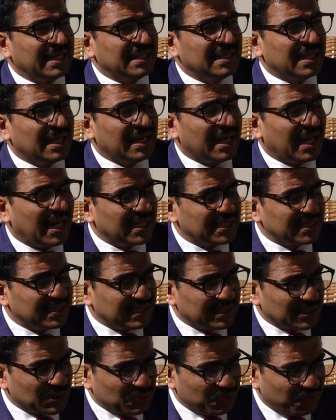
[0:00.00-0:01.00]
in the
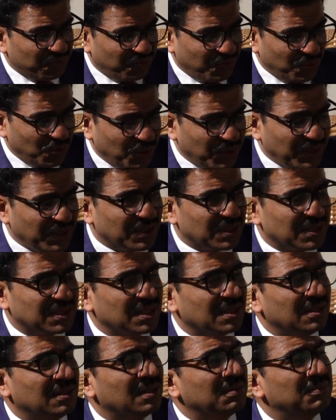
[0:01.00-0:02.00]
last few years
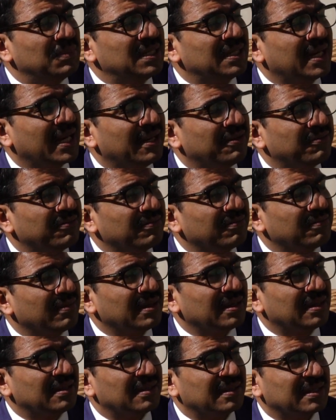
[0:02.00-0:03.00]
the government have
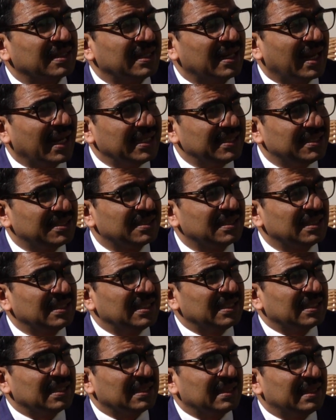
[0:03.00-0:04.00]
realized
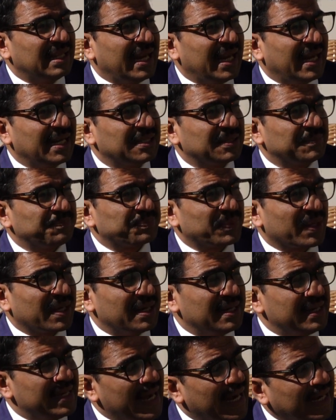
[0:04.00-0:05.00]
that
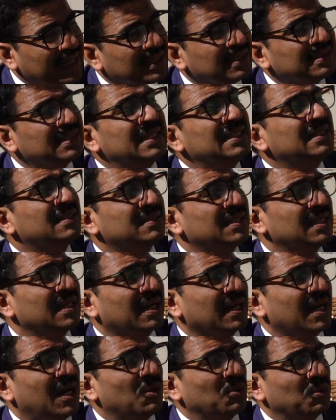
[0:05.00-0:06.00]
data centers and
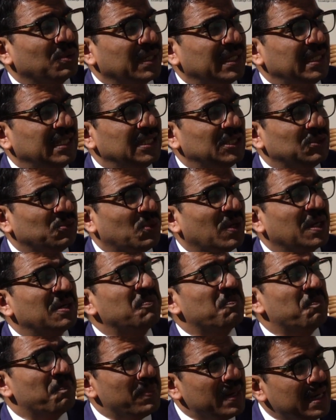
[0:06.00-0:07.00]
cloud is
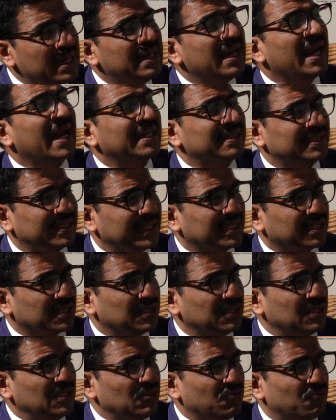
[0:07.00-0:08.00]
one big asset
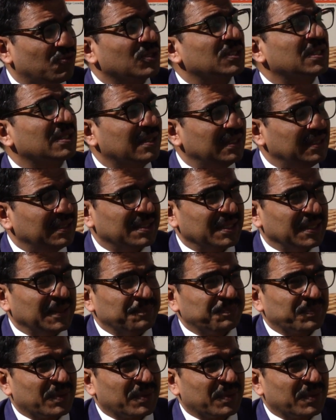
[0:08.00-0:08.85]
for the country.